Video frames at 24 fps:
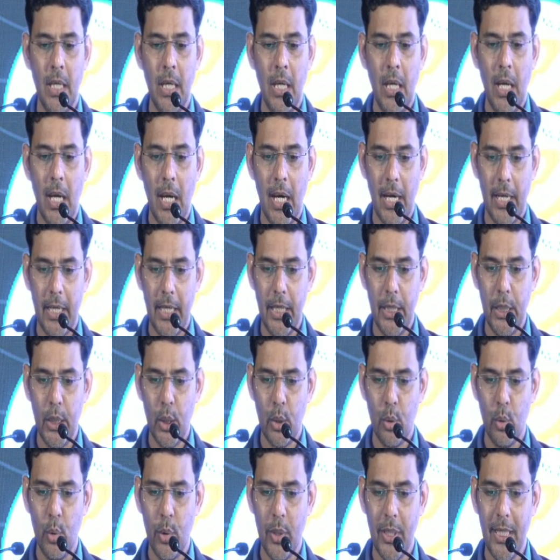Again,
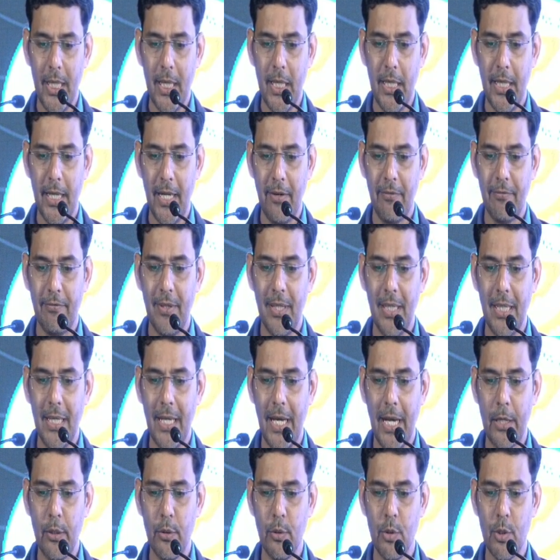Korea, NAFLD
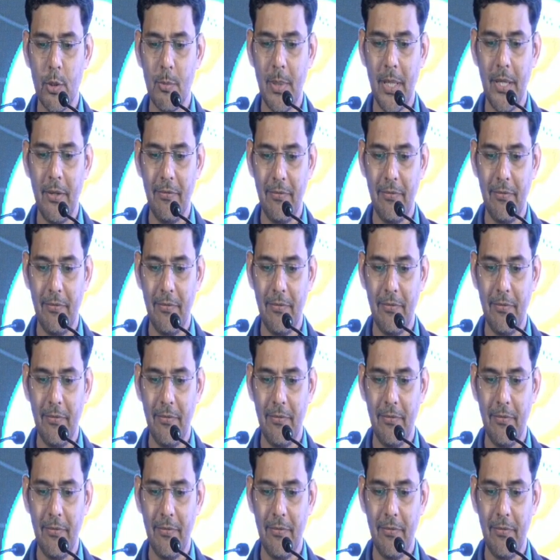diagnosed by